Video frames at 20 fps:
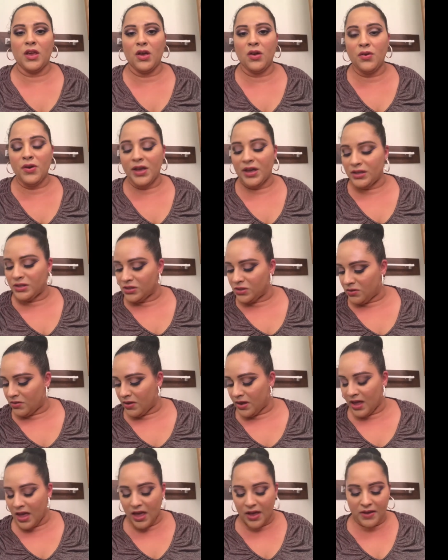Okay, so I
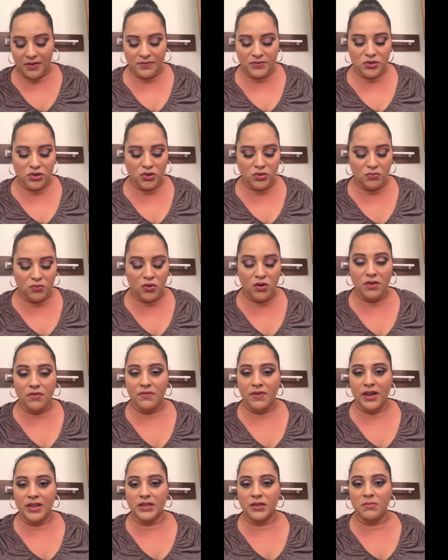have two more
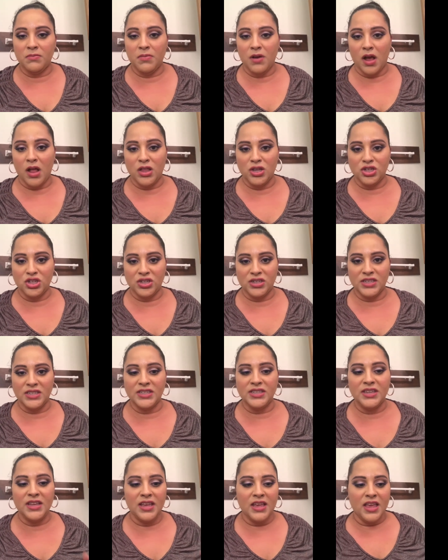random
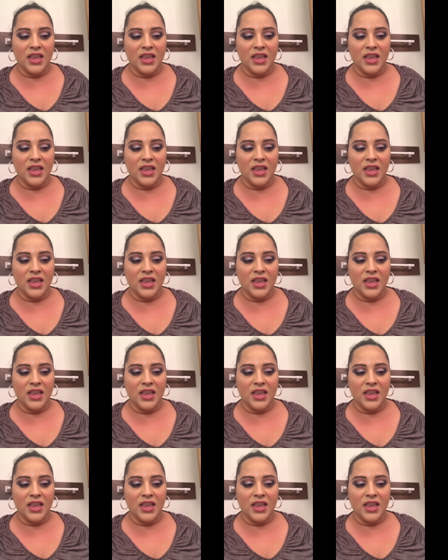polishes.